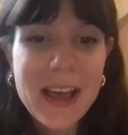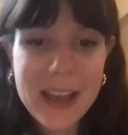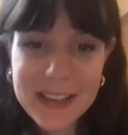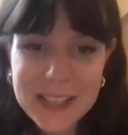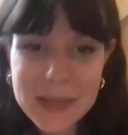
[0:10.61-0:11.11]

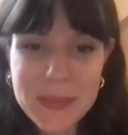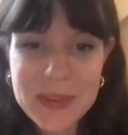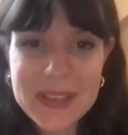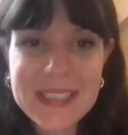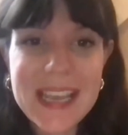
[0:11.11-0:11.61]

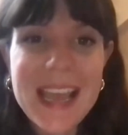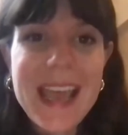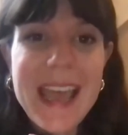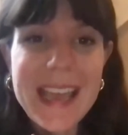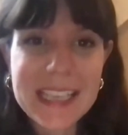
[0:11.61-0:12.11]
customers'
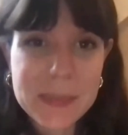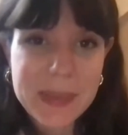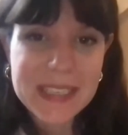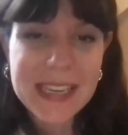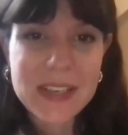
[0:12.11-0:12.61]

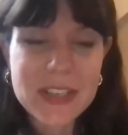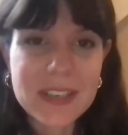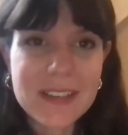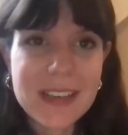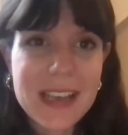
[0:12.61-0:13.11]
expectation,